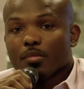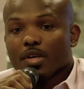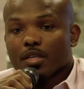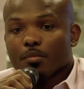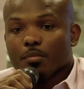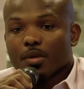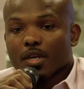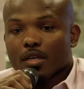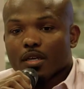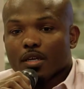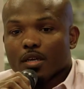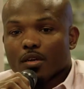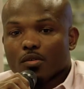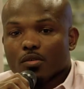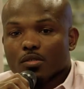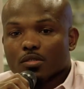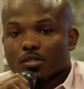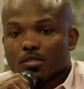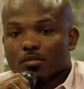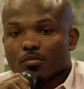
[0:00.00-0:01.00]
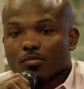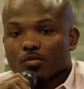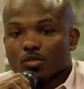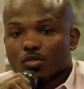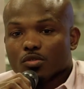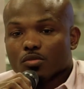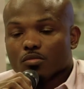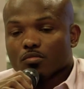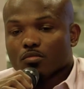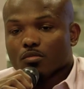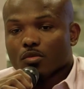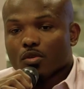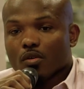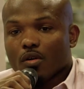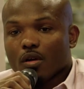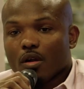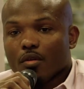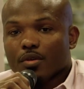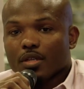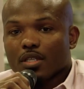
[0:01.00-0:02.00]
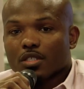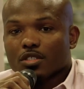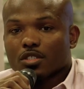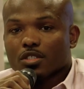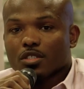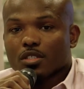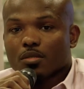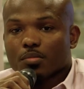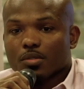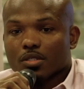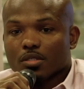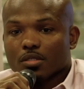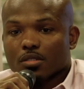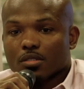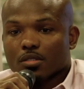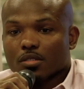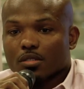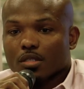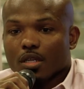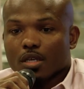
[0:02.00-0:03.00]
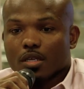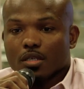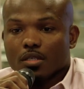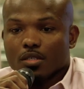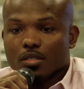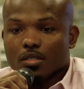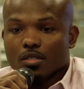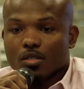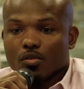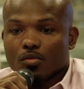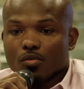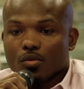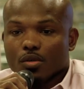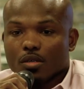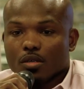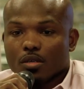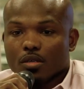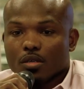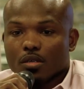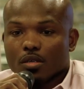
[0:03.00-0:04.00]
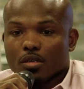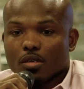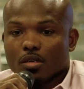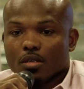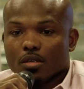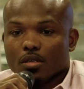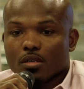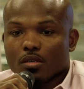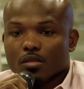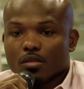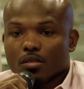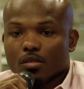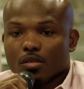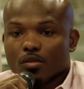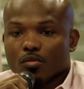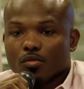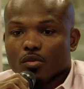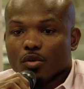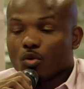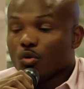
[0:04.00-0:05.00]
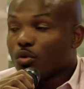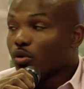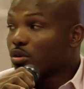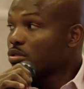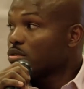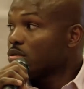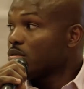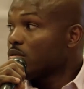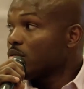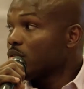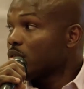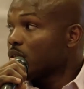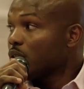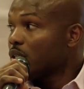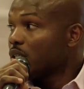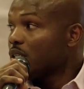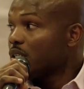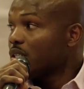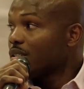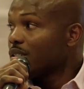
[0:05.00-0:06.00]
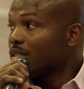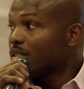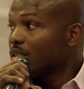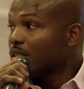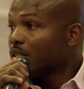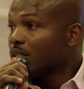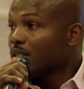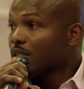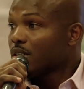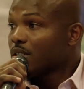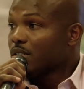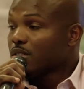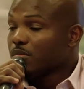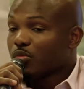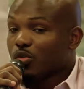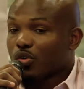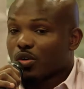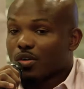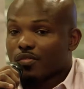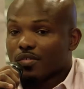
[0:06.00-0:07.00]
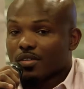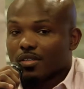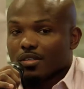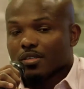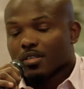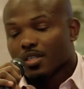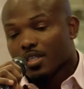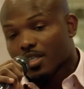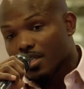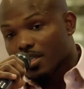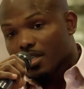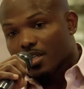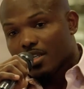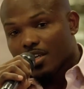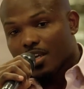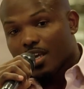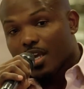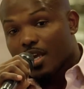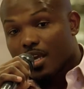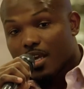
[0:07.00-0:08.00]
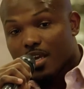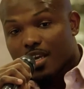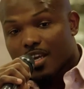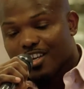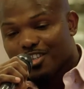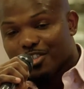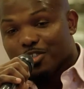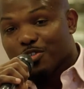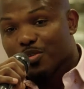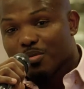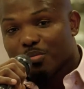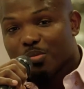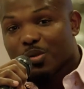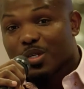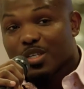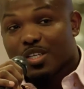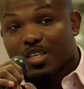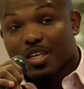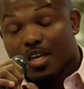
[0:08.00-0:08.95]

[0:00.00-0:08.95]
Manny Pacquiao is well, well our relationship is is like you know we're uh, we're cordial and uh, it's more of a yeah, hey, how you doing, buddy?